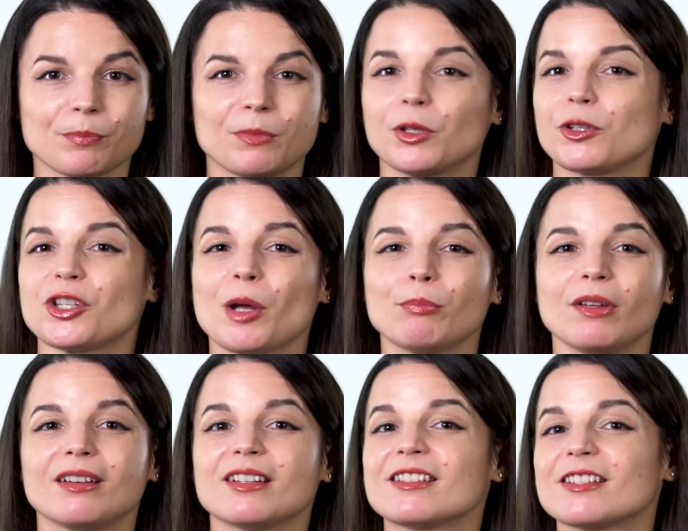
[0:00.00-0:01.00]
You'll jump
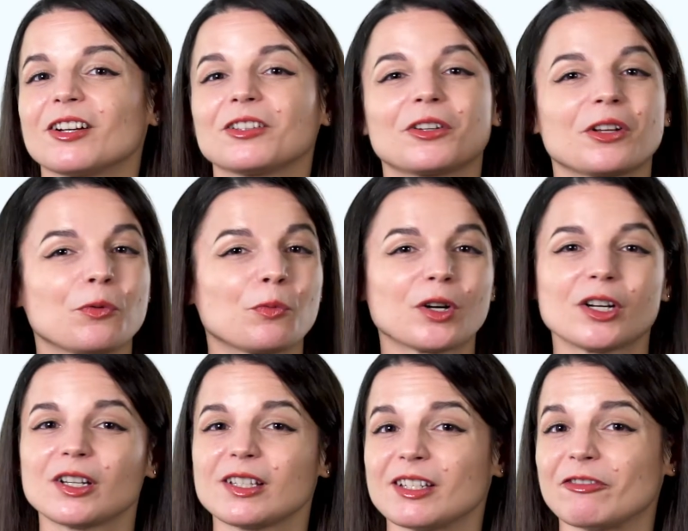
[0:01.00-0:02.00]
in and start learning
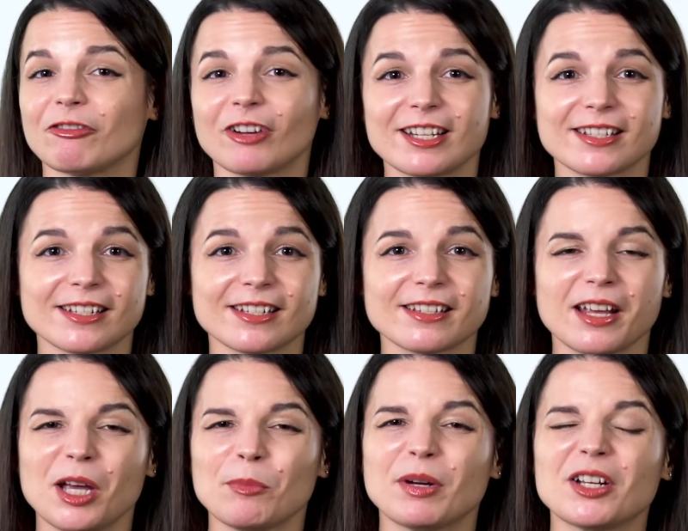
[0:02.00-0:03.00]
words and phrases,
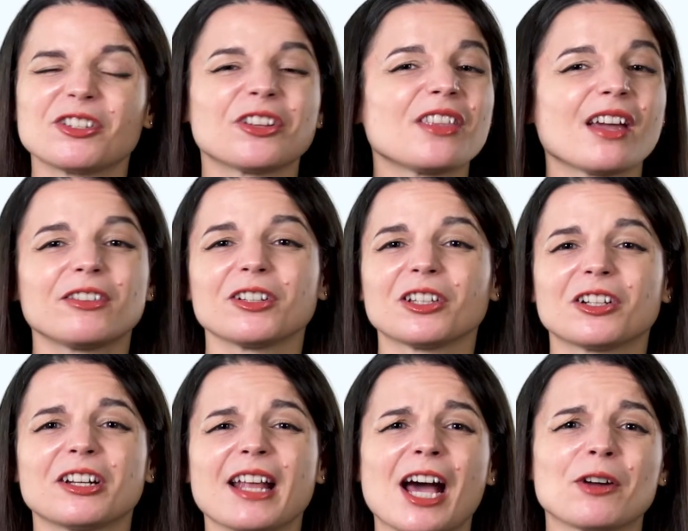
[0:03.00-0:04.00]
but you'll never
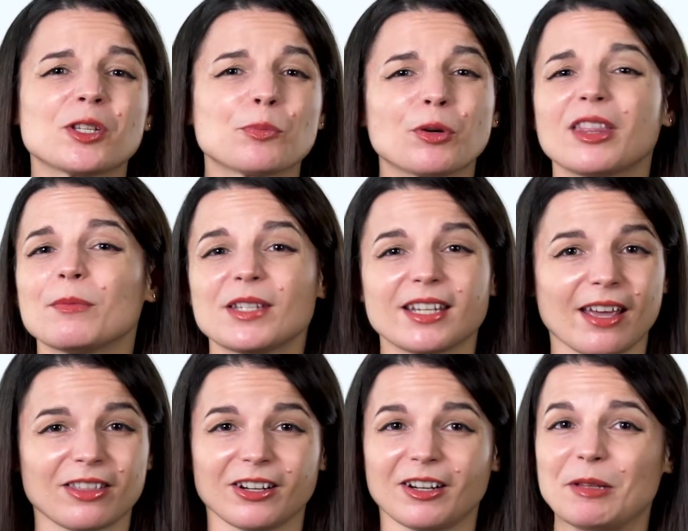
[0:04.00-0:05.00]
learn how to put them
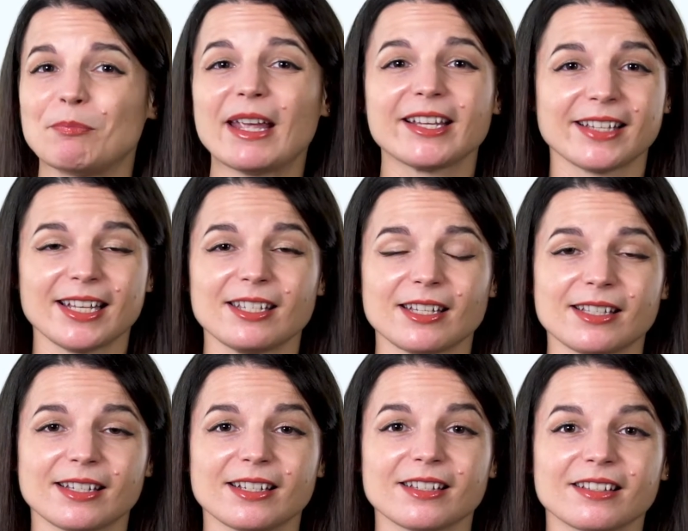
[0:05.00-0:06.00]
together and make
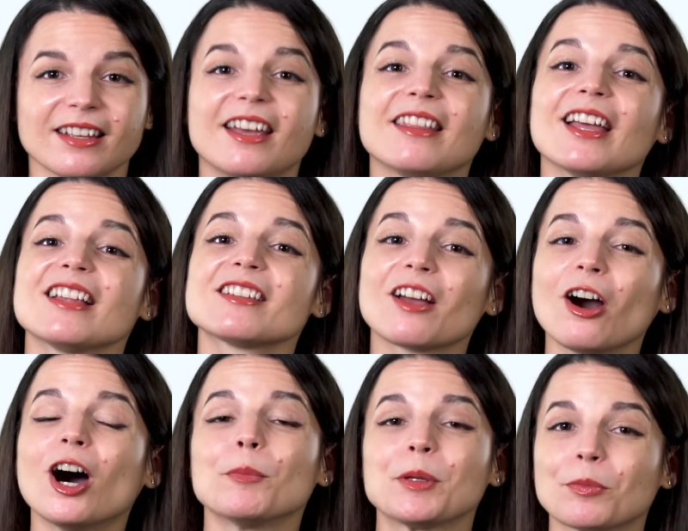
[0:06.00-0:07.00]
sentences. That's a
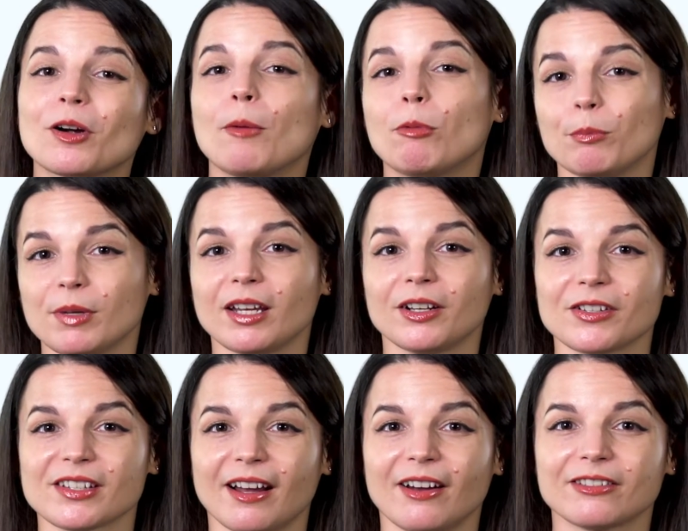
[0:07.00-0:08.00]
common problem beginners
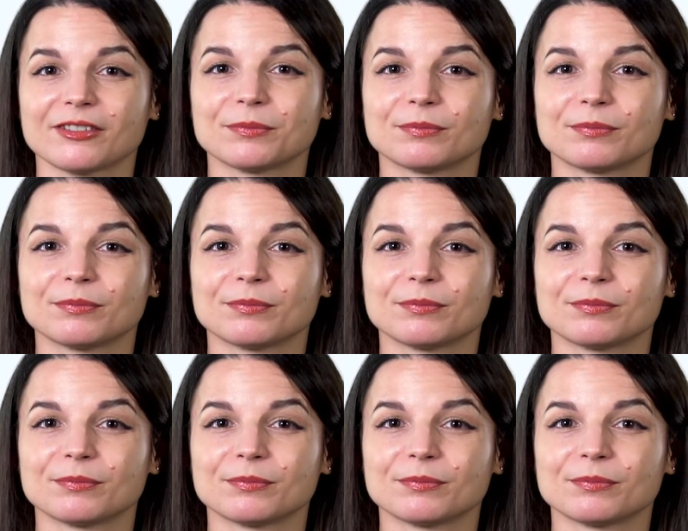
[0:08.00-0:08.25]
have.